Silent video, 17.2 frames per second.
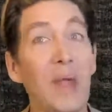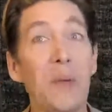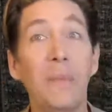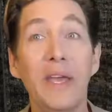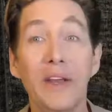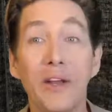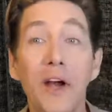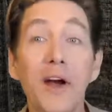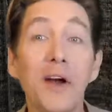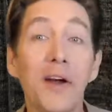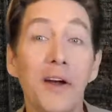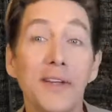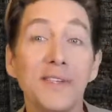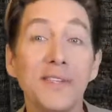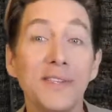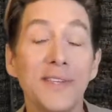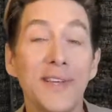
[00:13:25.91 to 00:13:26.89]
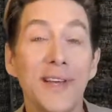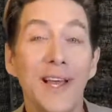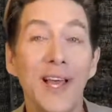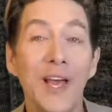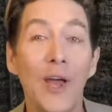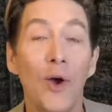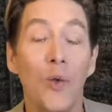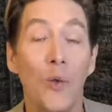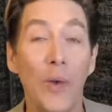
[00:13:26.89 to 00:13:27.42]
Because
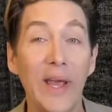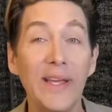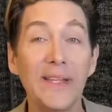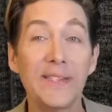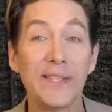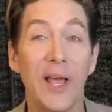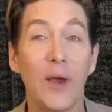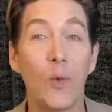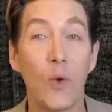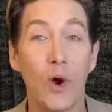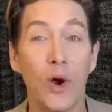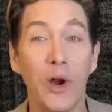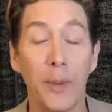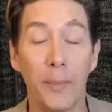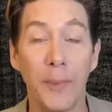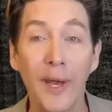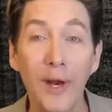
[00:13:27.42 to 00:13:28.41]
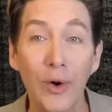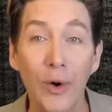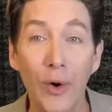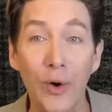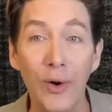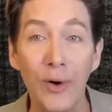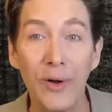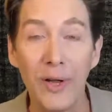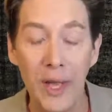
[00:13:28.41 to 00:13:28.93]
we say we're in a
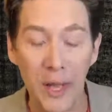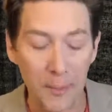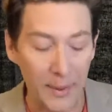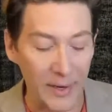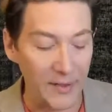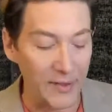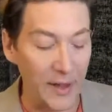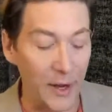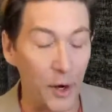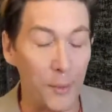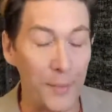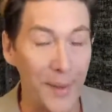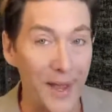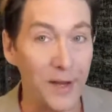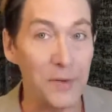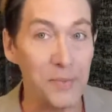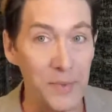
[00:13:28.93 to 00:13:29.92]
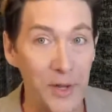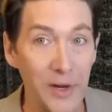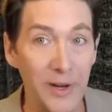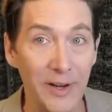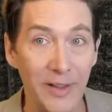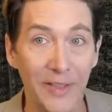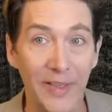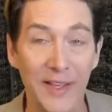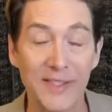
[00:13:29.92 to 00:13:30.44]
pickle, but in the Aramaic
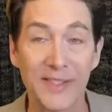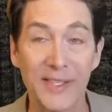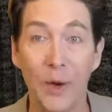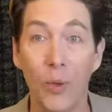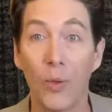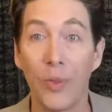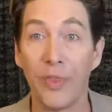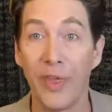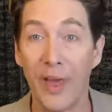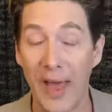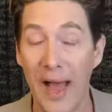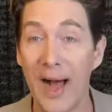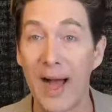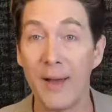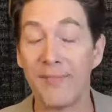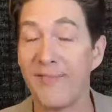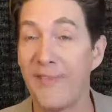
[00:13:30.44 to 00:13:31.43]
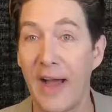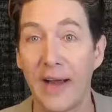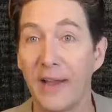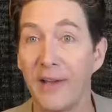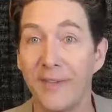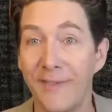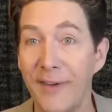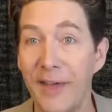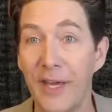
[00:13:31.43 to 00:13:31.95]
community, they say that I'm fighting
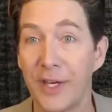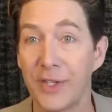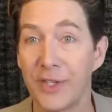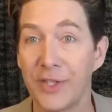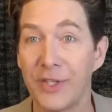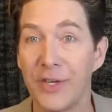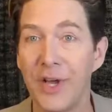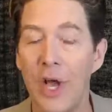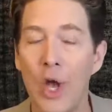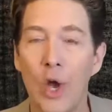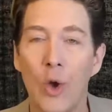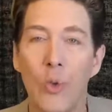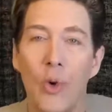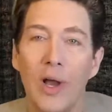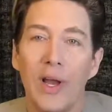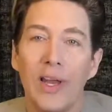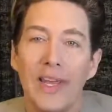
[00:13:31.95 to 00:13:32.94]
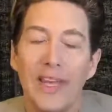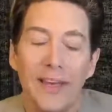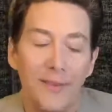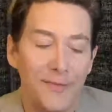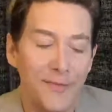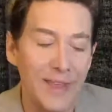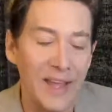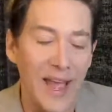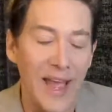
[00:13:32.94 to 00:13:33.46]
a fish. Well, if
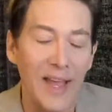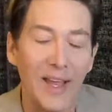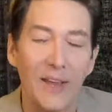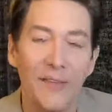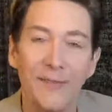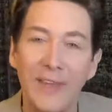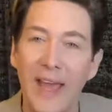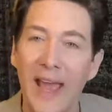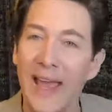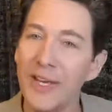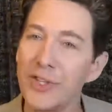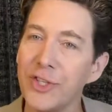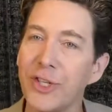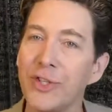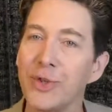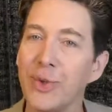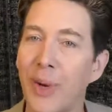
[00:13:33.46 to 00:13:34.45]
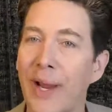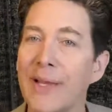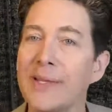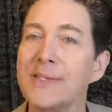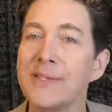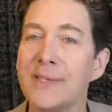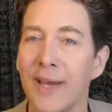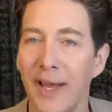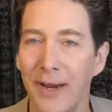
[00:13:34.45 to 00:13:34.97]
the ancient
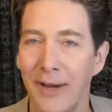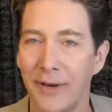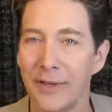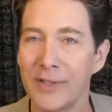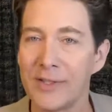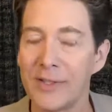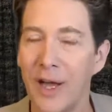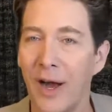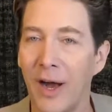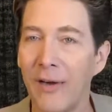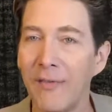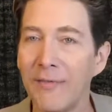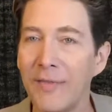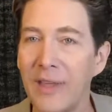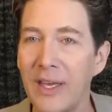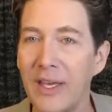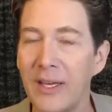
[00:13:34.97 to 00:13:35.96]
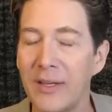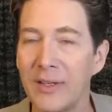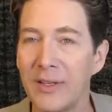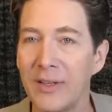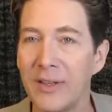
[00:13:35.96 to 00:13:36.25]
translators of the